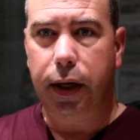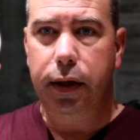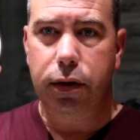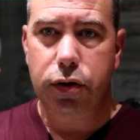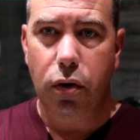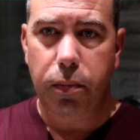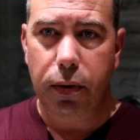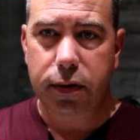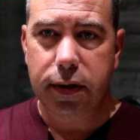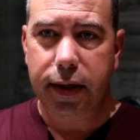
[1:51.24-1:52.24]
Okay, the
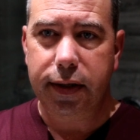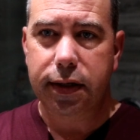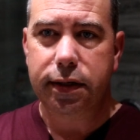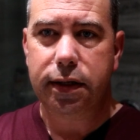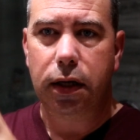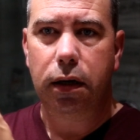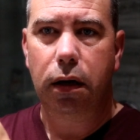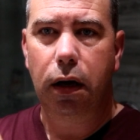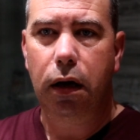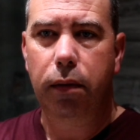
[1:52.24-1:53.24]
soap looks like this.
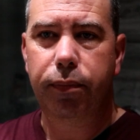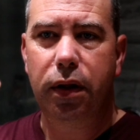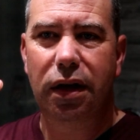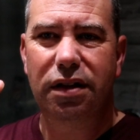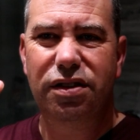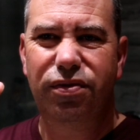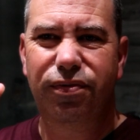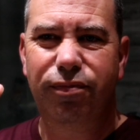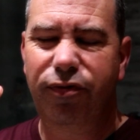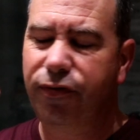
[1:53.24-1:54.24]
It's
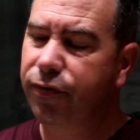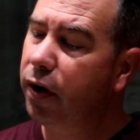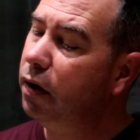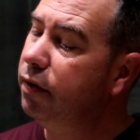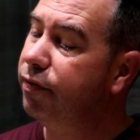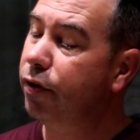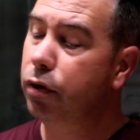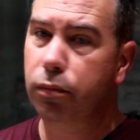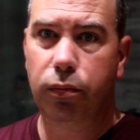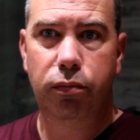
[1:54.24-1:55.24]
fairly
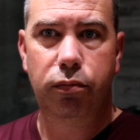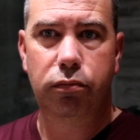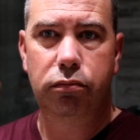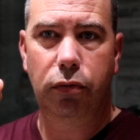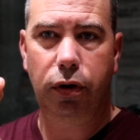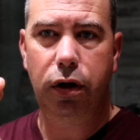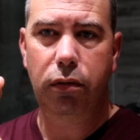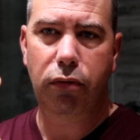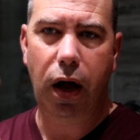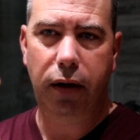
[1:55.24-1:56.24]
firm.
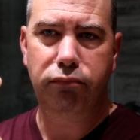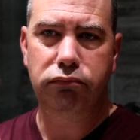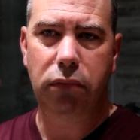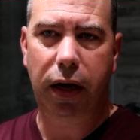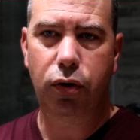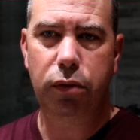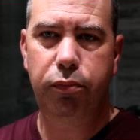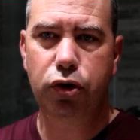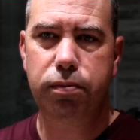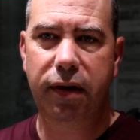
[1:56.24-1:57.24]
Okay, I
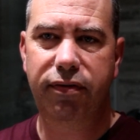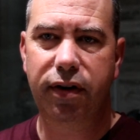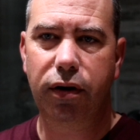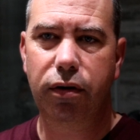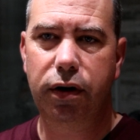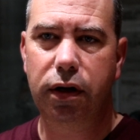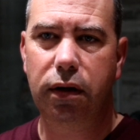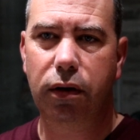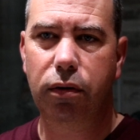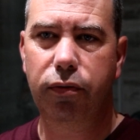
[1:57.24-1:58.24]
could push my finger in
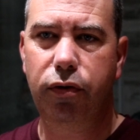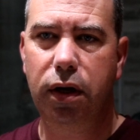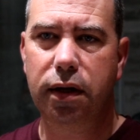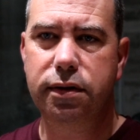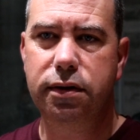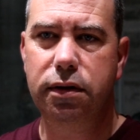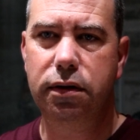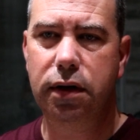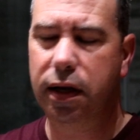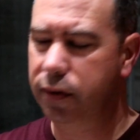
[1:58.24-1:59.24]
it. I don't know if you can
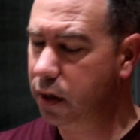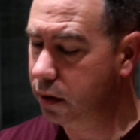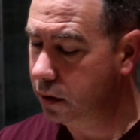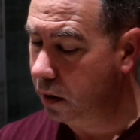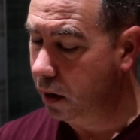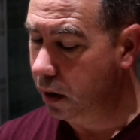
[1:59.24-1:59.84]
see the indent.